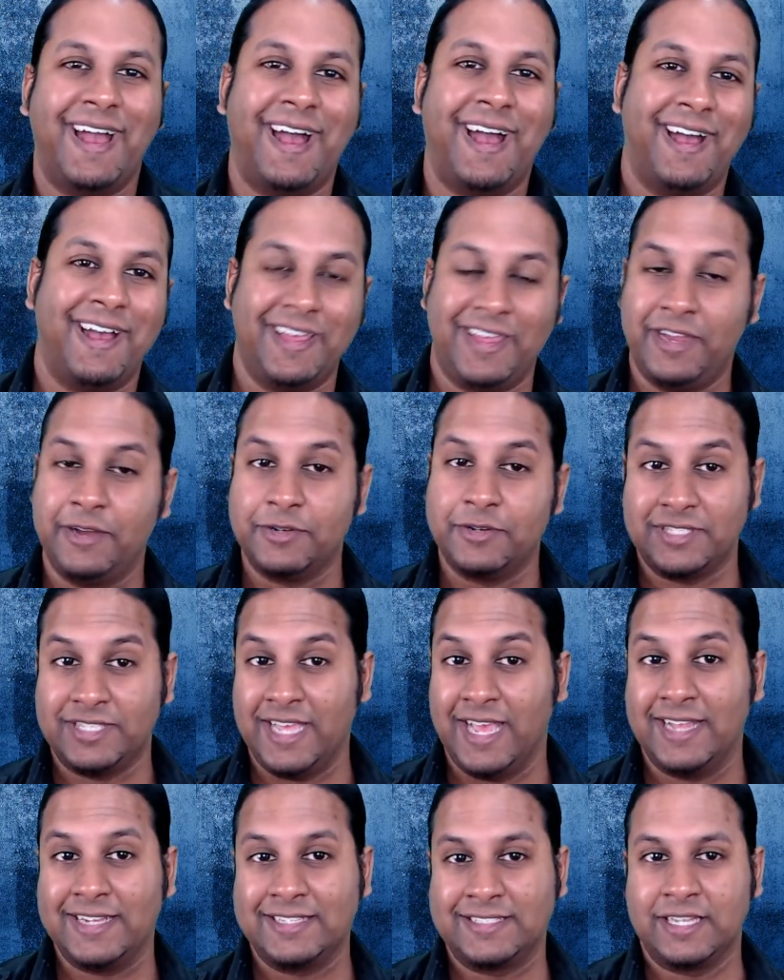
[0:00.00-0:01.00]
here is
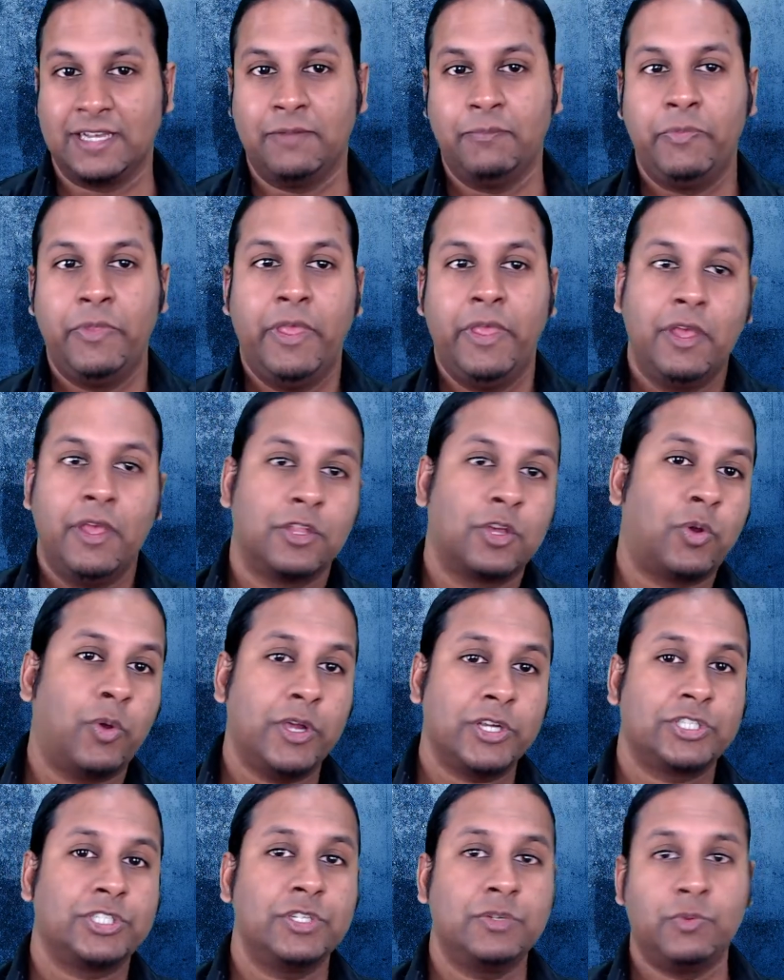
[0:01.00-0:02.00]
the answer. The
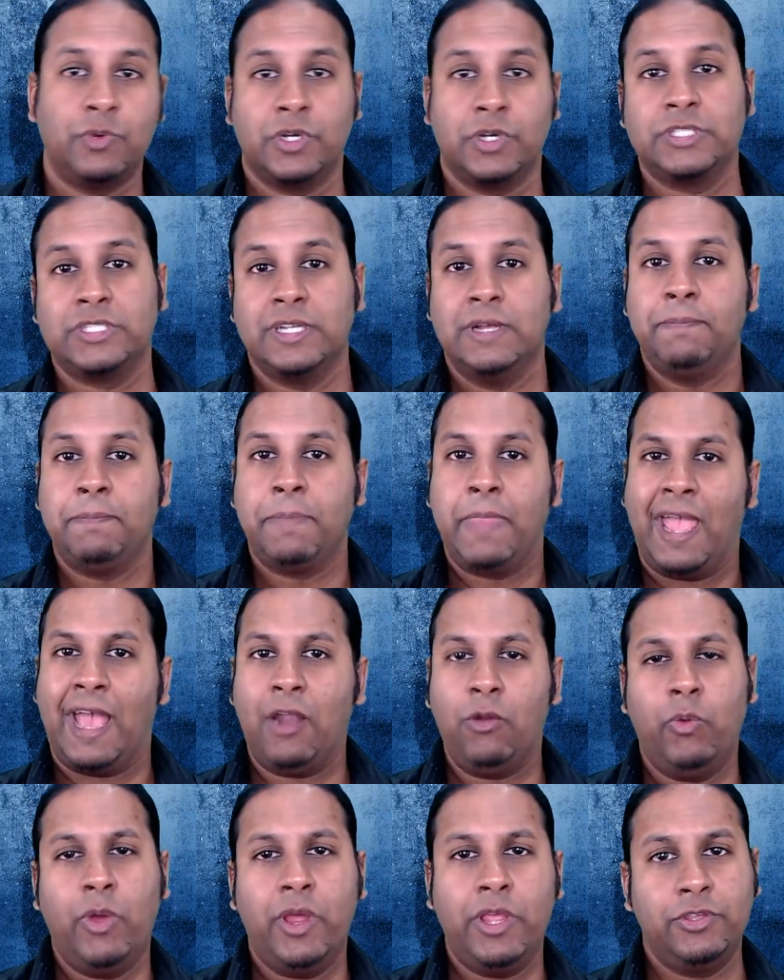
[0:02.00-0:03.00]
question was, how
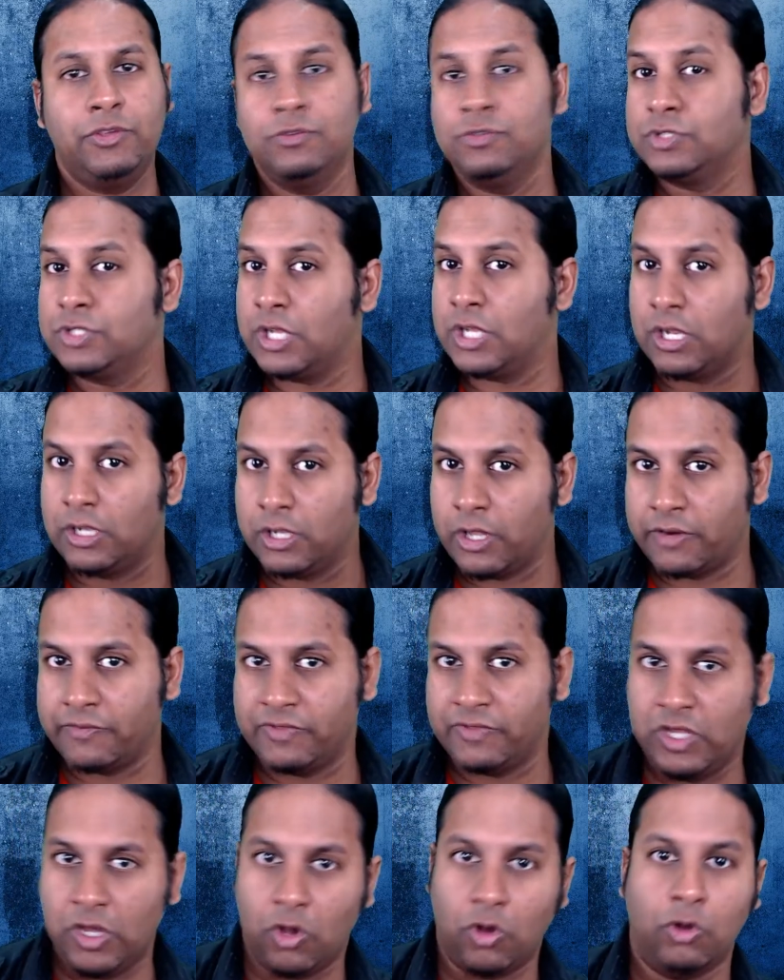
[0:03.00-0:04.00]
do I use a lot of
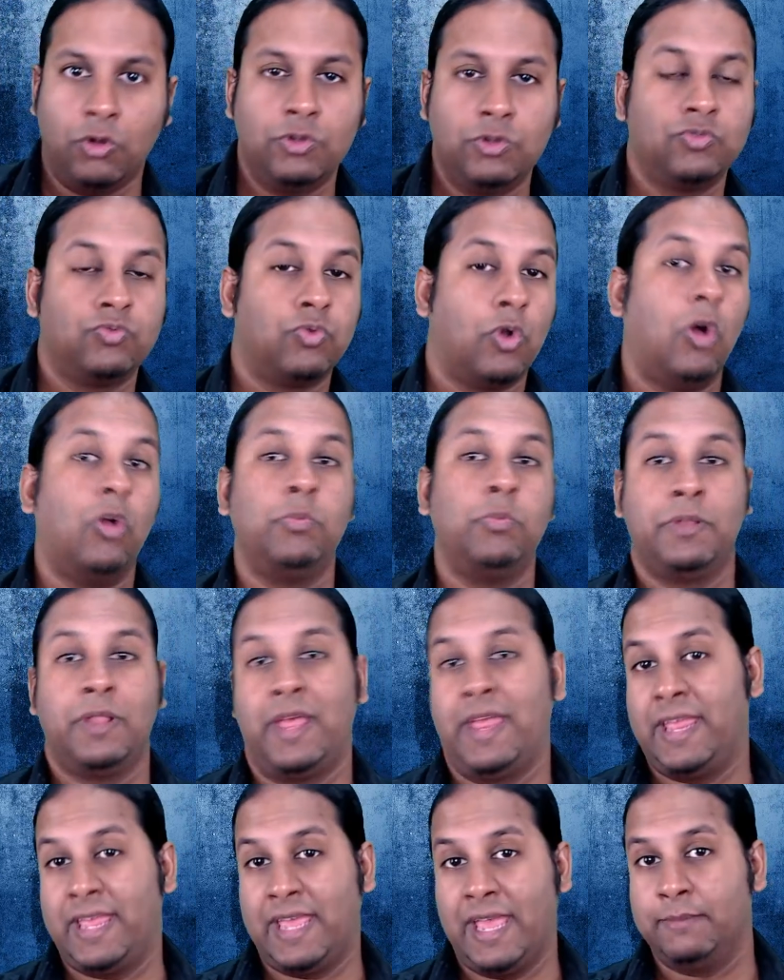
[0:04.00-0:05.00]
the old
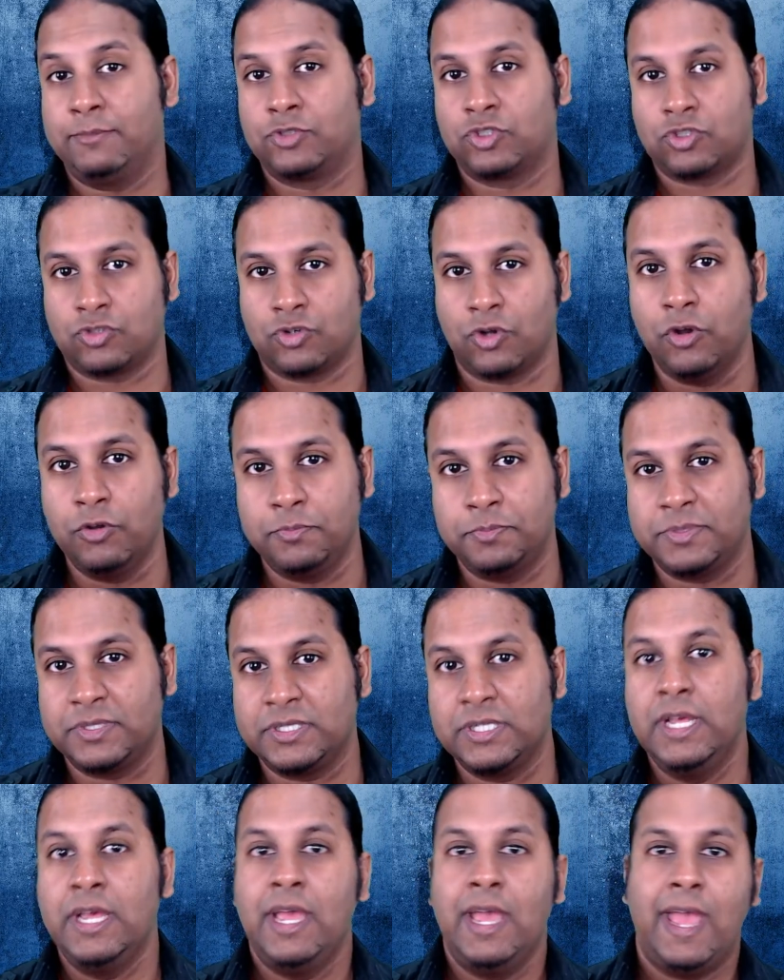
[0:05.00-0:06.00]
role-playing game
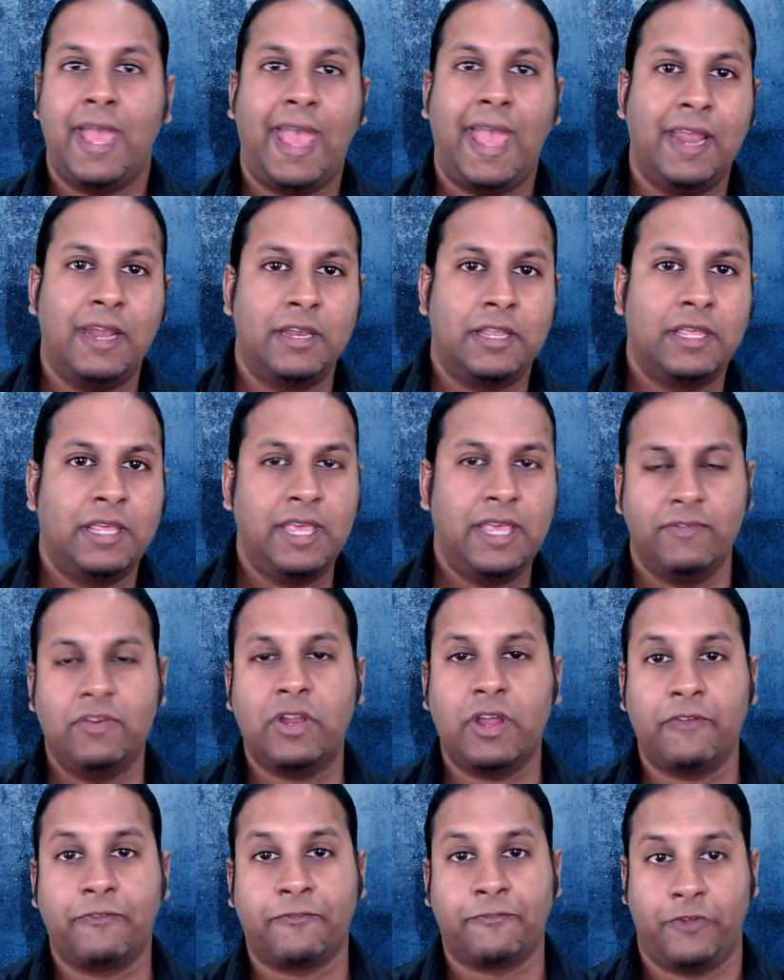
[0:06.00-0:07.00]
tropes and give
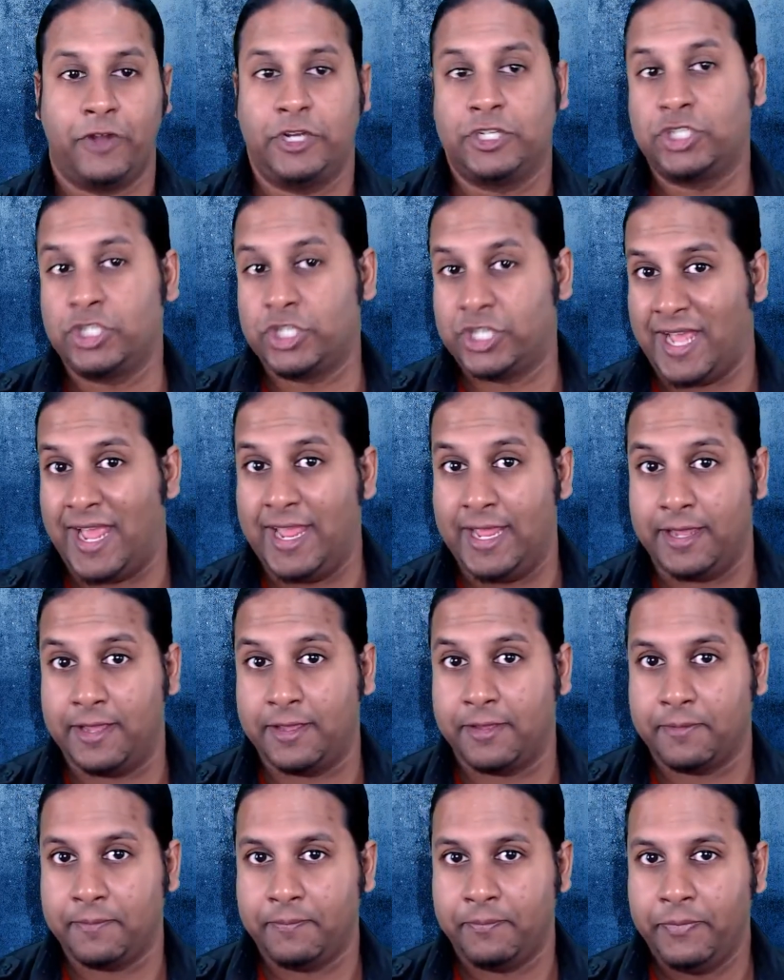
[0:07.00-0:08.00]
it a fresh
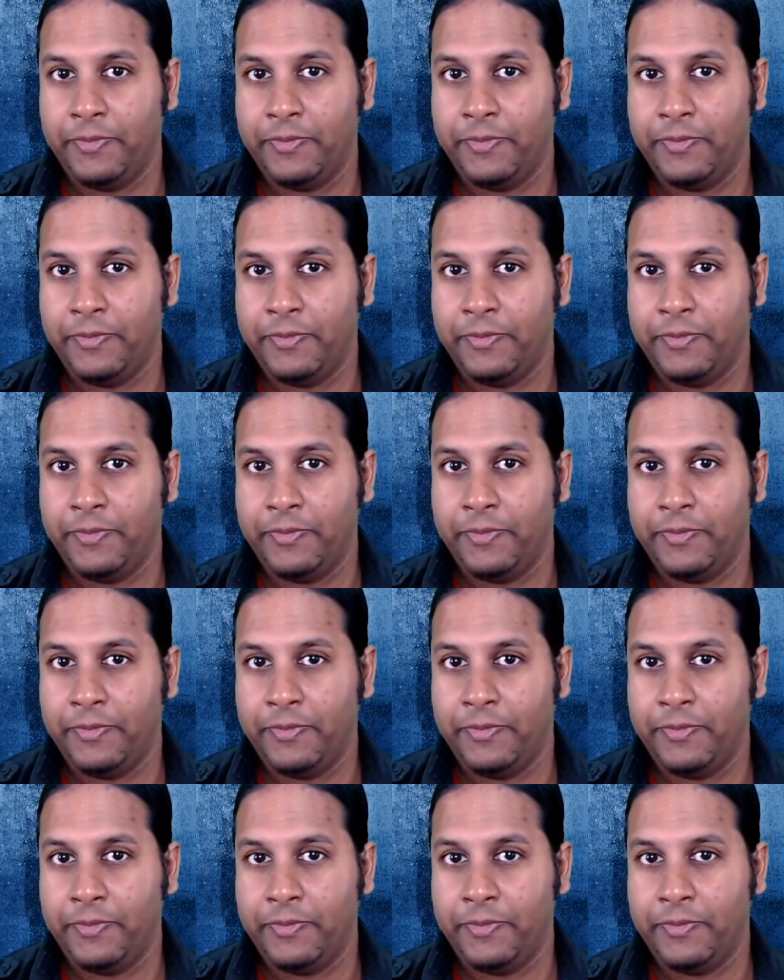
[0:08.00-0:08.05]
take?